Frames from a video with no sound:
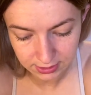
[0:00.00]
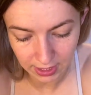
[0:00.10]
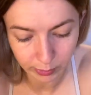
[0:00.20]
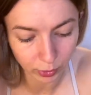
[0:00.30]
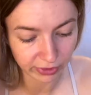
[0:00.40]
I
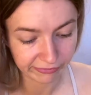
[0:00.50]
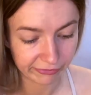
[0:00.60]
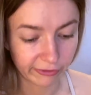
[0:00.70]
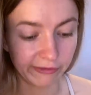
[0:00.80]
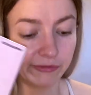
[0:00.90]
bought it
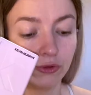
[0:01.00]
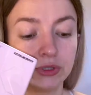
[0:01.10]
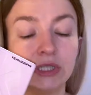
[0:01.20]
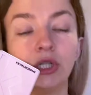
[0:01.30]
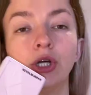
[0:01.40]
for
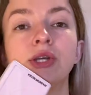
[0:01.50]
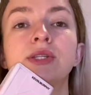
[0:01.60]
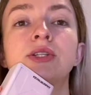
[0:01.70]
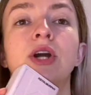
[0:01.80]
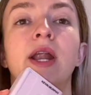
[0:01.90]

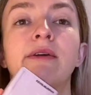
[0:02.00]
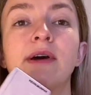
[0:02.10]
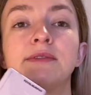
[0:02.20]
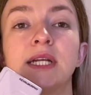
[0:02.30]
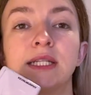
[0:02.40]

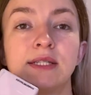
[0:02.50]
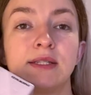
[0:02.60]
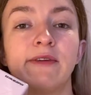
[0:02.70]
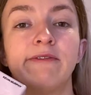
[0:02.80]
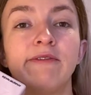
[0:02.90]
$40.95. It's
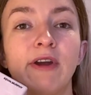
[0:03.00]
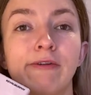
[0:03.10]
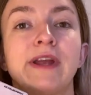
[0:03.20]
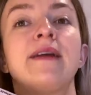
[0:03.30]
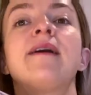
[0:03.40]
a
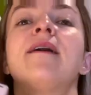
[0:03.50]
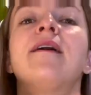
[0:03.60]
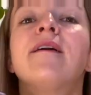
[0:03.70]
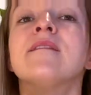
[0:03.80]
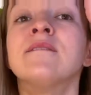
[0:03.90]
very,
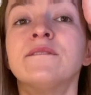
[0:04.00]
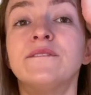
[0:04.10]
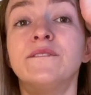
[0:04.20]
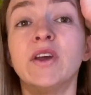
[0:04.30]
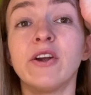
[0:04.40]

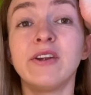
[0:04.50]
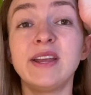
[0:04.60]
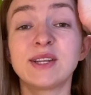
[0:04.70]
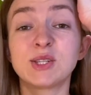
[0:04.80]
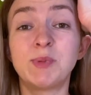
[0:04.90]
very
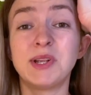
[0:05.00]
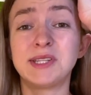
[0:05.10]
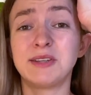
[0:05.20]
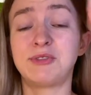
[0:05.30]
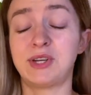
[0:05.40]

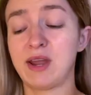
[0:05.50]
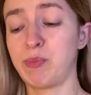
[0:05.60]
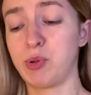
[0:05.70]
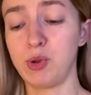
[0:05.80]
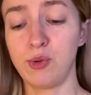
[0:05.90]
expensive
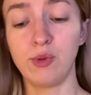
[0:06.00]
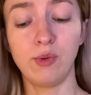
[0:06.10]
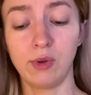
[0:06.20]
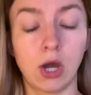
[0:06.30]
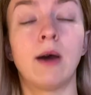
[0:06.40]
shampoo.
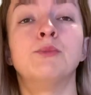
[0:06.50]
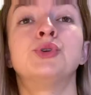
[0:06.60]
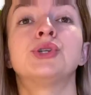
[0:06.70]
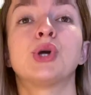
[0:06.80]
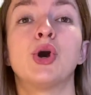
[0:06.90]
I'm
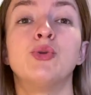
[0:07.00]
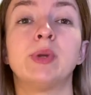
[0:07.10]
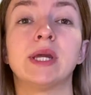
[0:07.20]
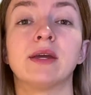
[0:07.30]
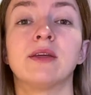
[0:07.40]
just
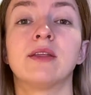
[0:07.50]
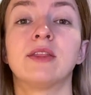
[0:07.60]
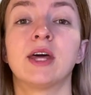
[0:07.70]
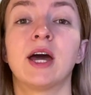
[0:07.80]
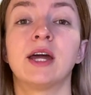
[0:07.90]
hoping
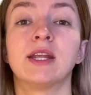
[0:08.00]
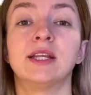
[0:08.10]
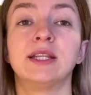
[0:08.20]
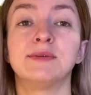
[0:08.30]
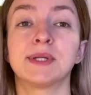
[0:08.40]
that it
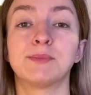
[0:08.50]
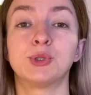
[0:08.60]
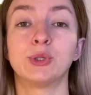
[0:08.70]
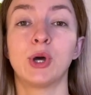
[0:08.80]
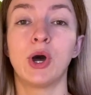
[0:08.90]
lives up
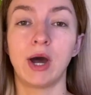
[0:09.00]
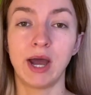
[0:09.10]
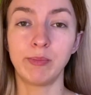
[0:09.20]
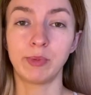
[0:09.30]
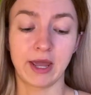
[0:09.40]
to the
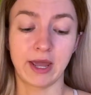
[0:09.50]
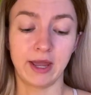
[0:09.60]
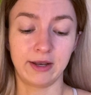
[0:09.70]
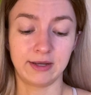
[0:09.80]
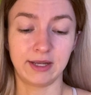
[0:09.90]
hype
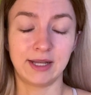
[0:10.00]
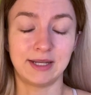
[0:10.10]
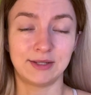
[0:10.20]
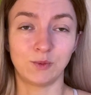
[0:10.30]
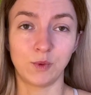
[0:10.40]
and it
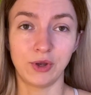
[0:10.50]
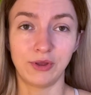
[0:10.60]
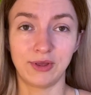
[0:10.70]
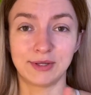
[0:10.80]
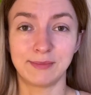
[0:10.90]
is worth
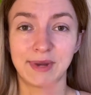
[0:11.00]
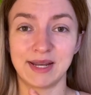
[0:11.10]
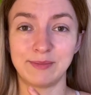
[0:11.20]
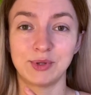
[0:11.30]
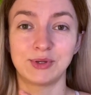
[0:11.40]
this
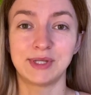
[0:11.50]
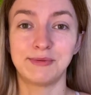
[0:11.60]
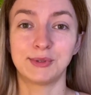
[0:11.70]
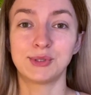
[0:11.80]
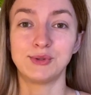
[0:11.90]
money, because if
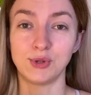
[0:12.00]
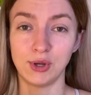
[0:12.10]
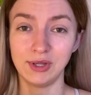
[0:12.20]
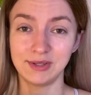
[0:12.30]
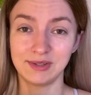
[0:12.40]
it's
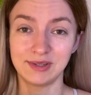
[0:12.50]
not,